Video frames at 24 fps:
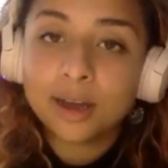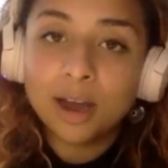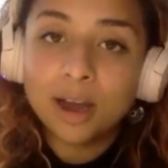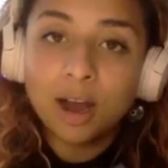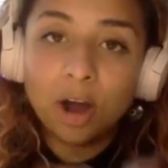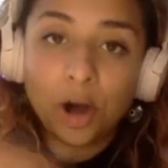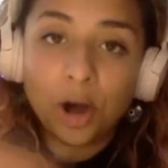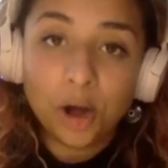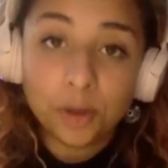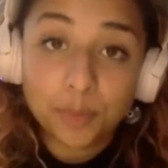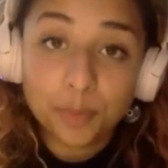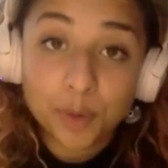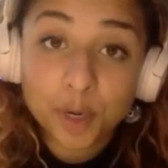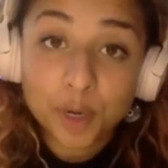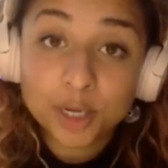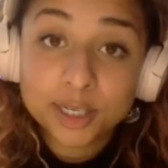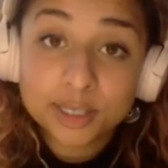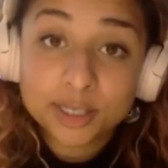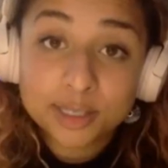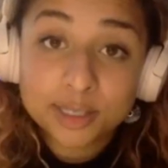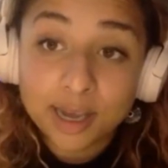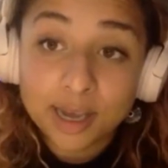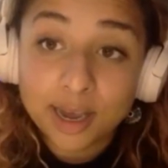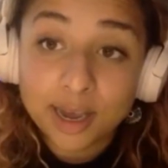all books
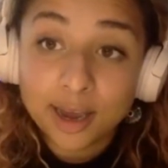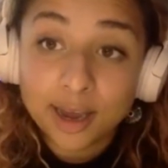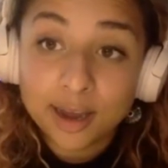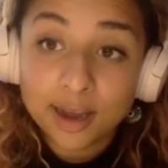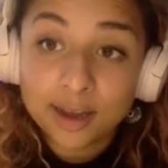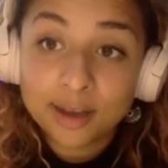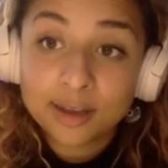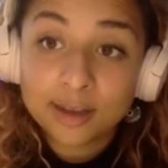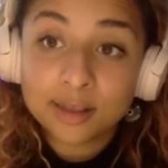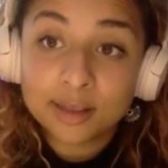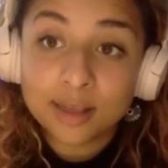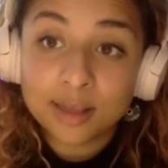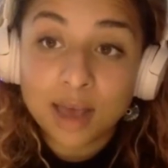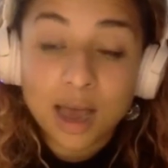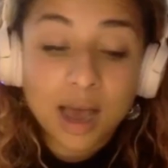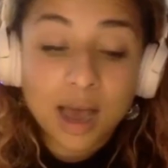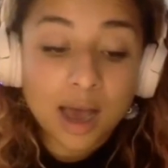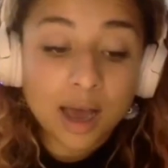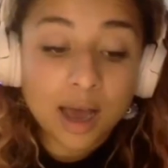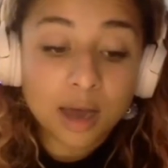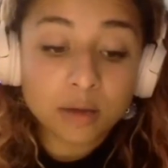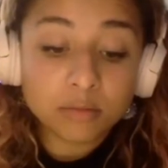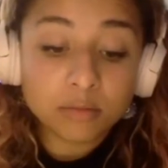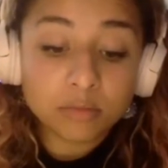say
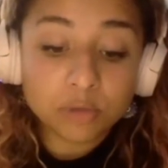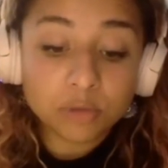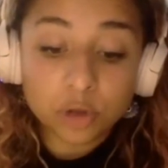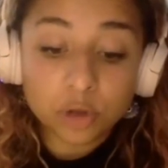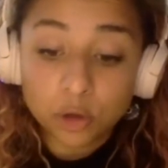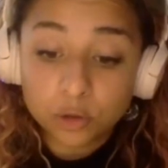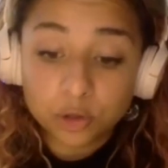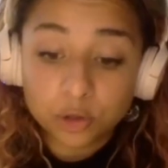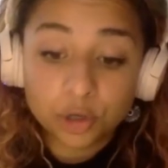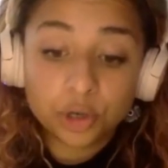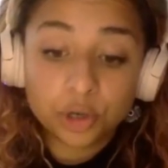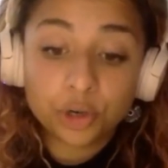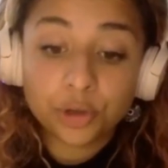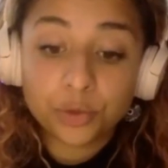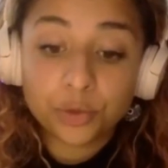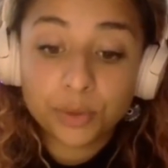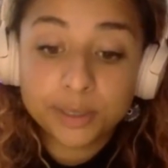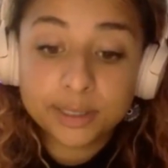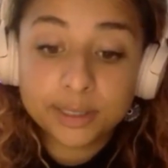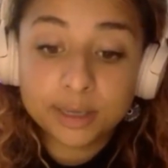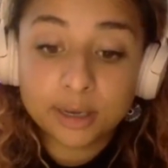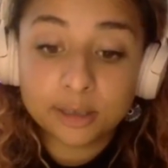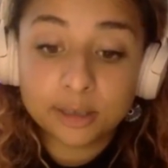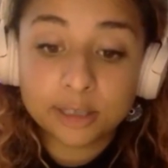that those are your three
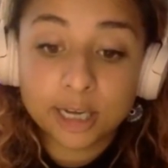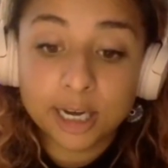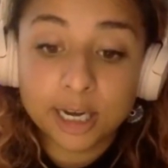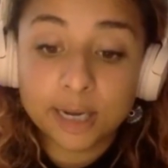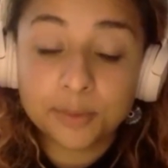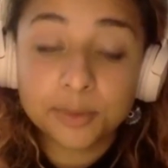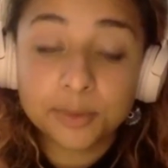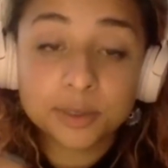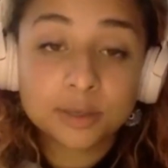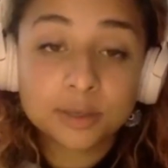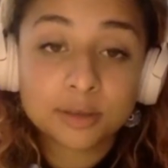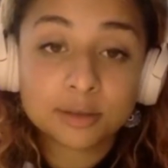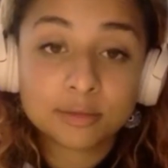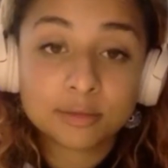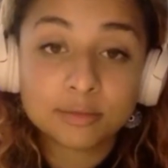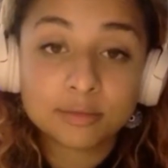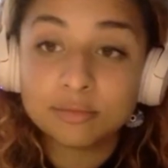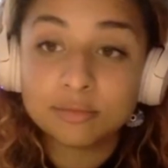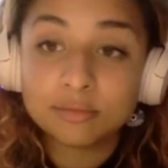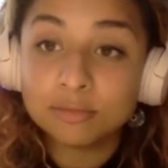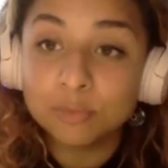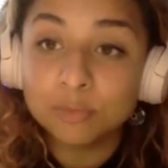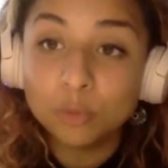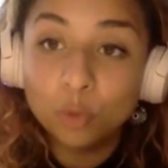cell types,
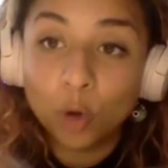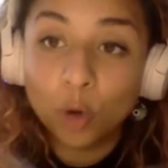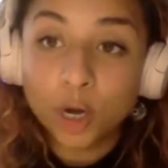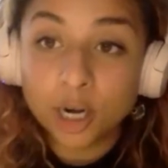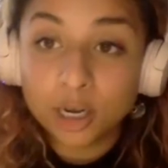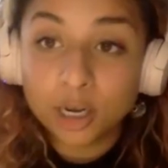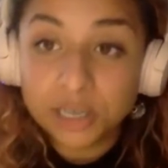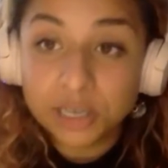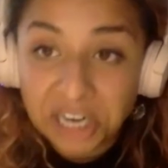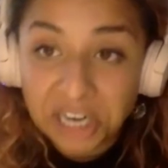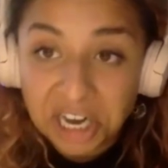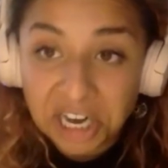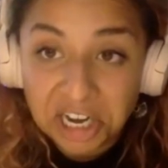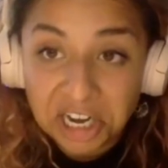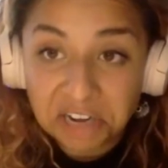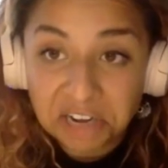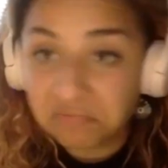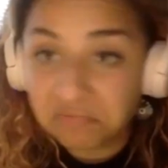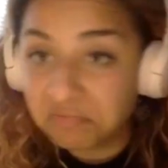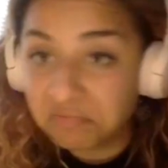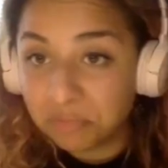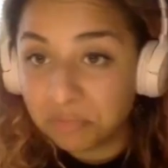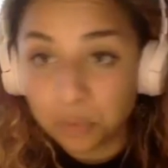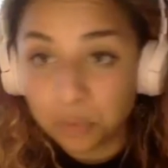one and
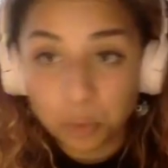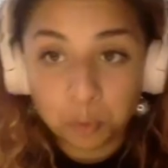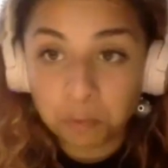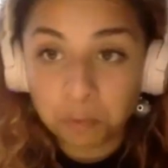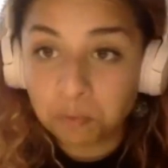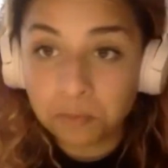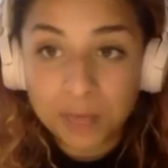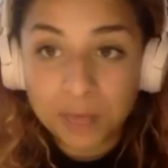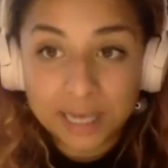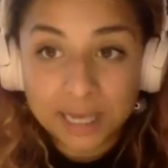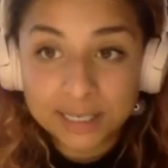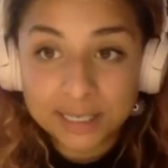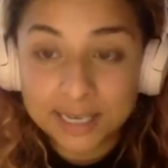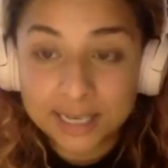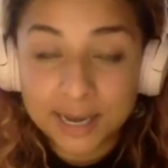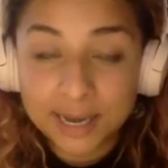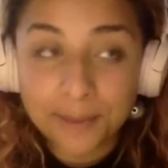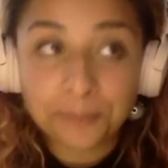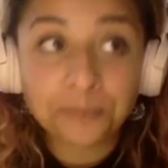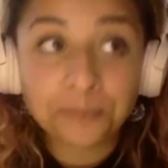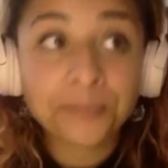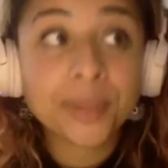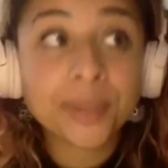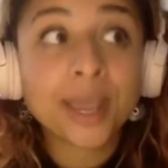done, that's
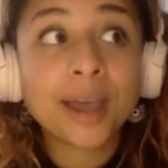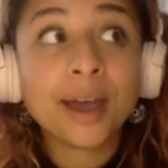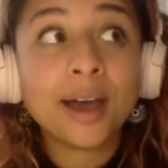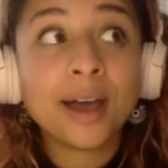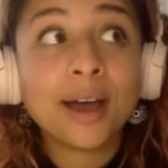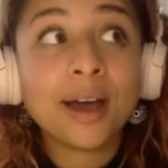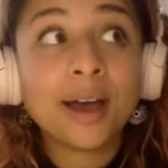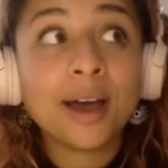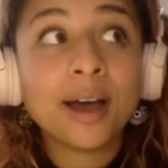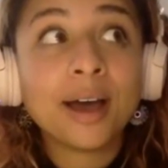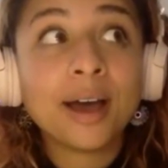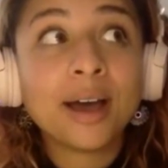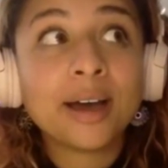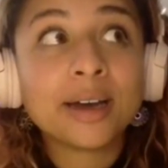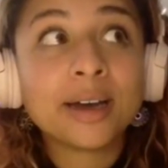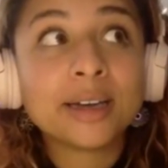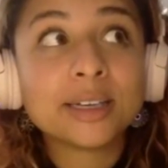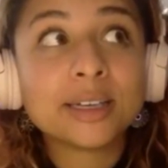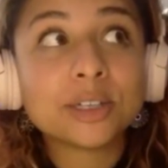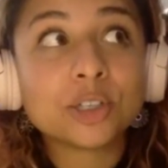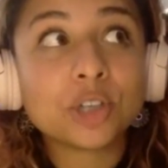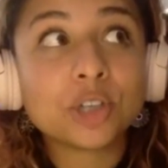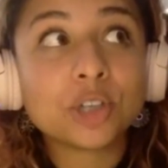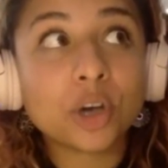it. Right.
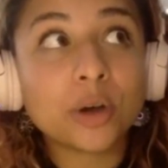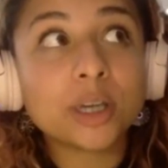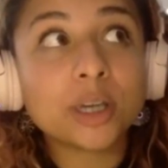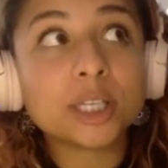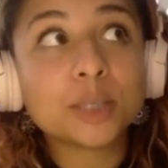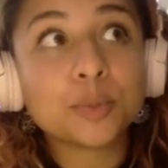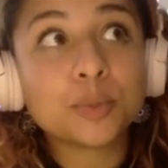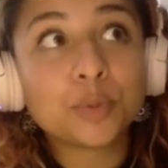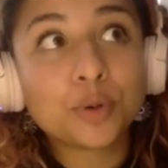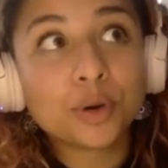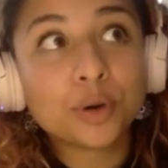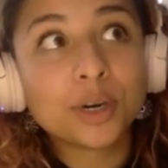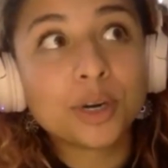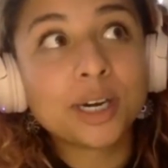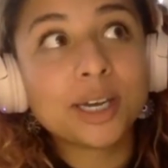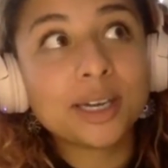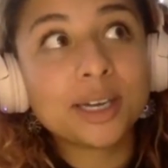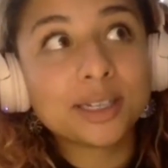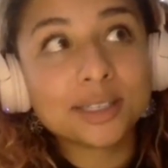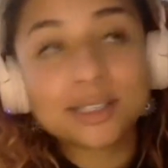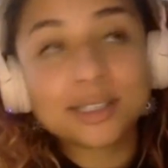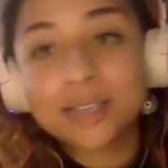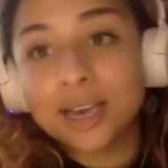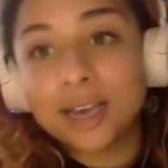So it's pretty
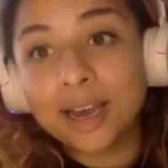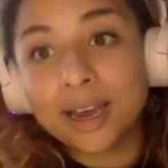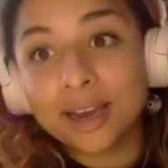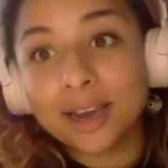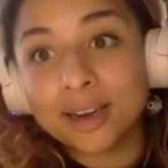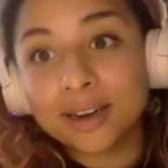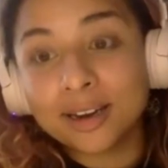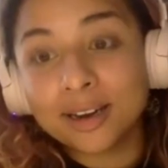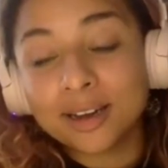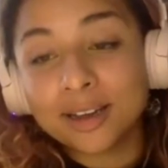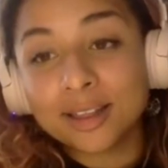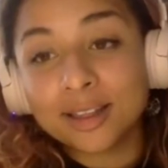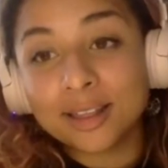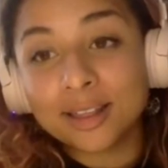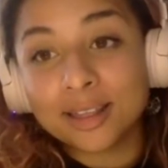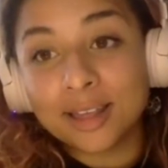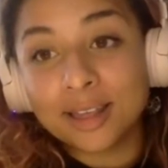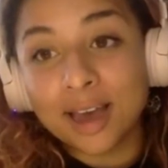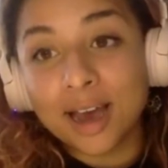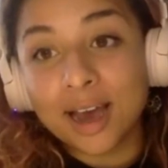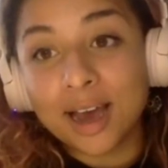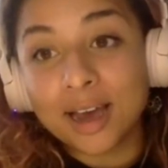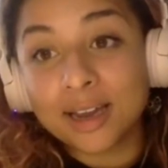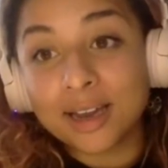insane
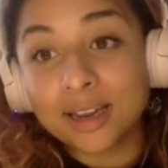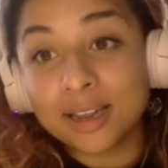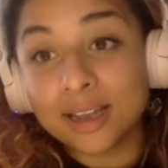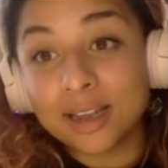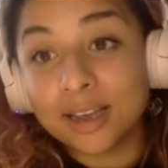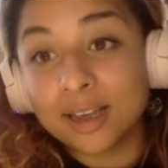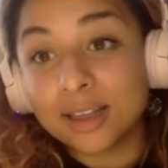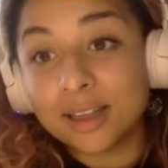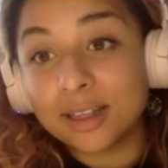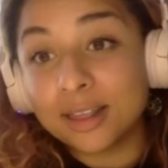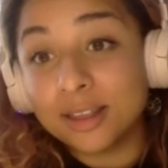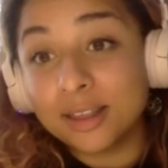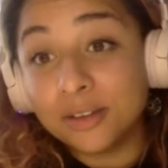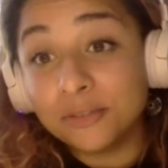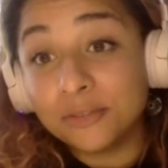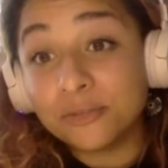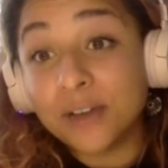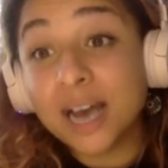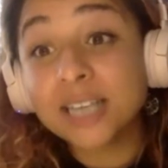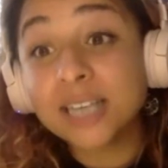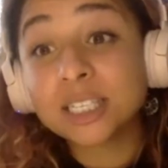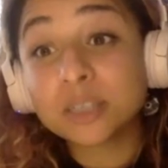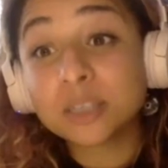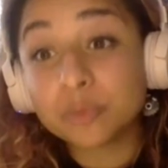that the
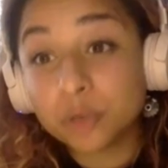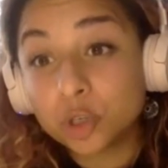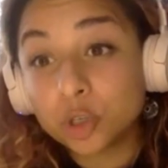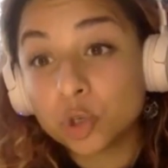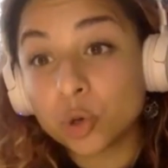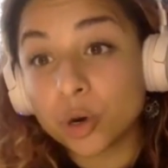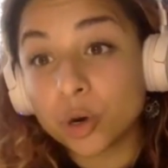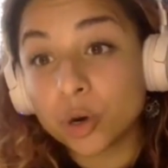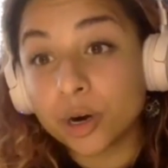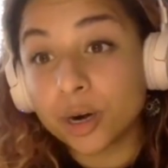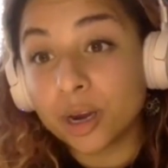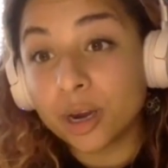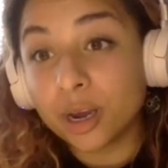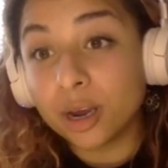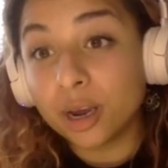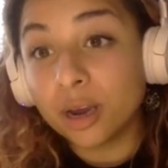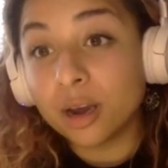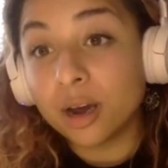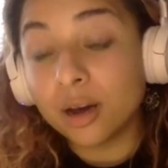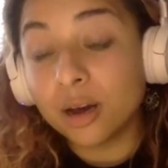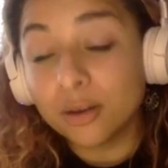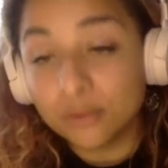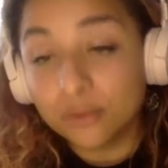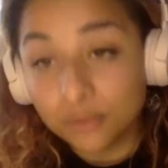vast
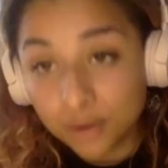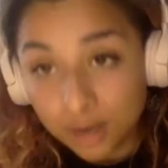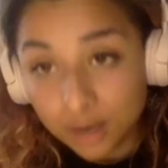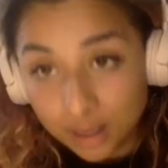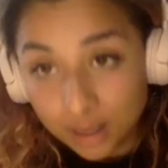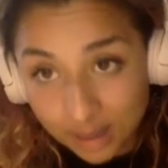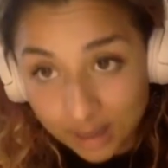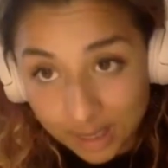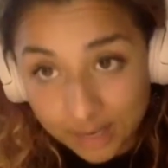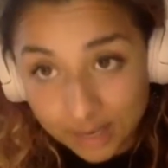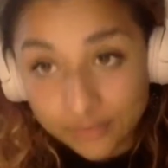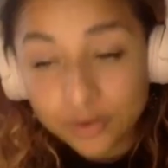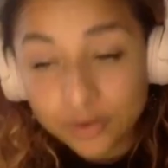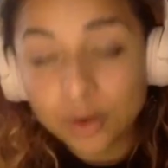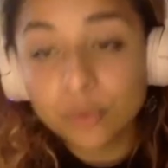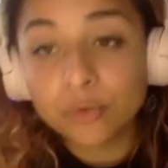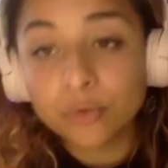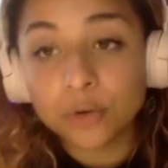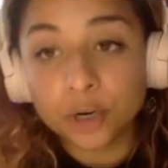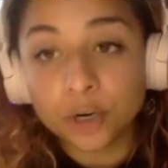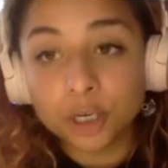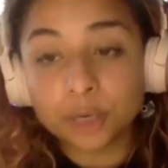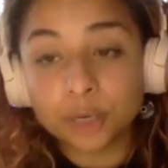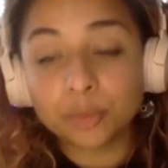majority of living
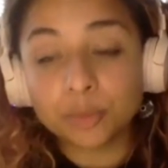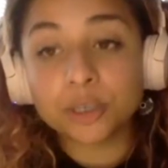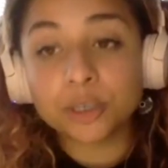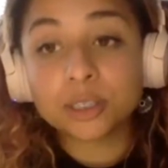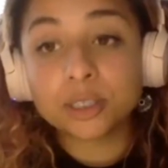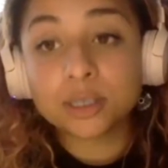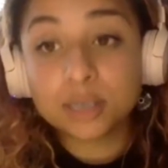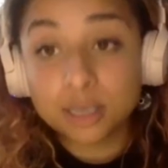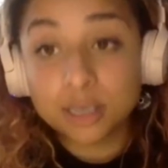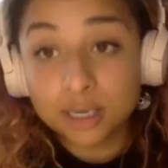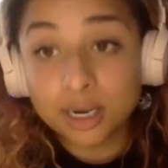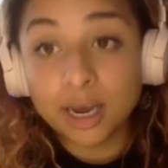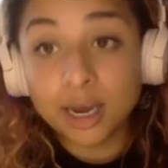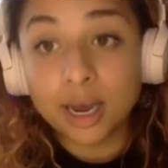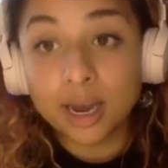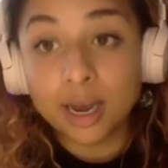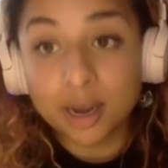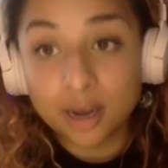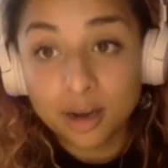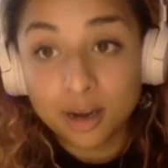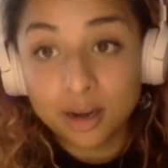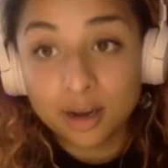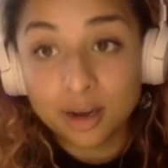vertebrates today,